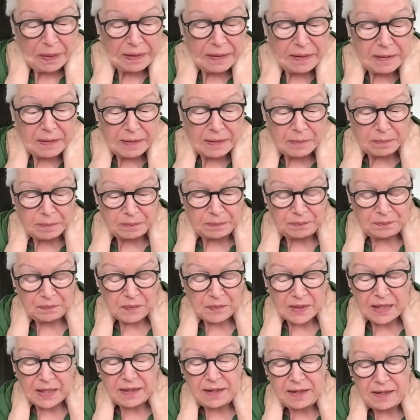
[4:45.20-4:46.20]

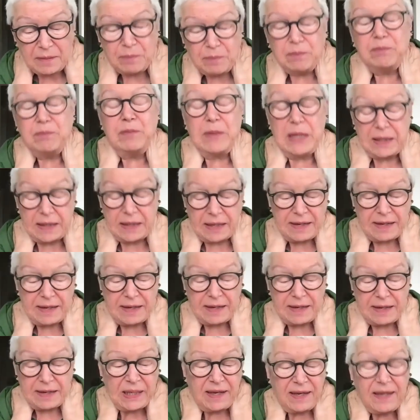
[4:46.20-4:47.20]
I
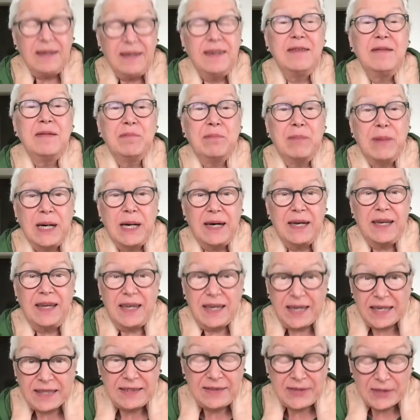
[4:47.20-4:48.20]
begin my
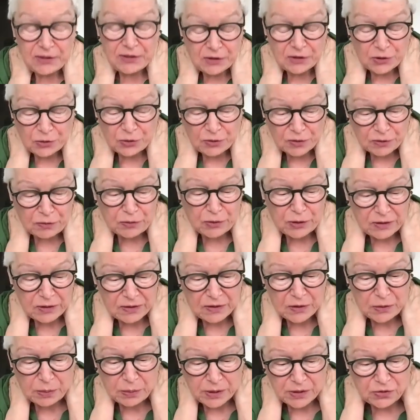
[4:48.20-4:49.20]
answer to the
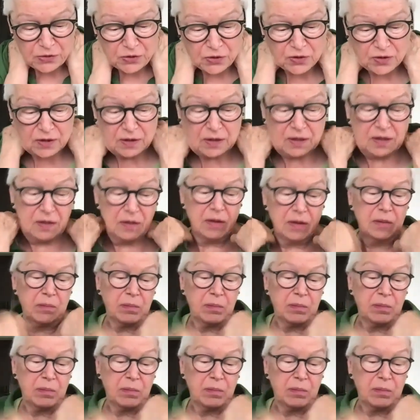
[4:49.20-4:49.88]
first question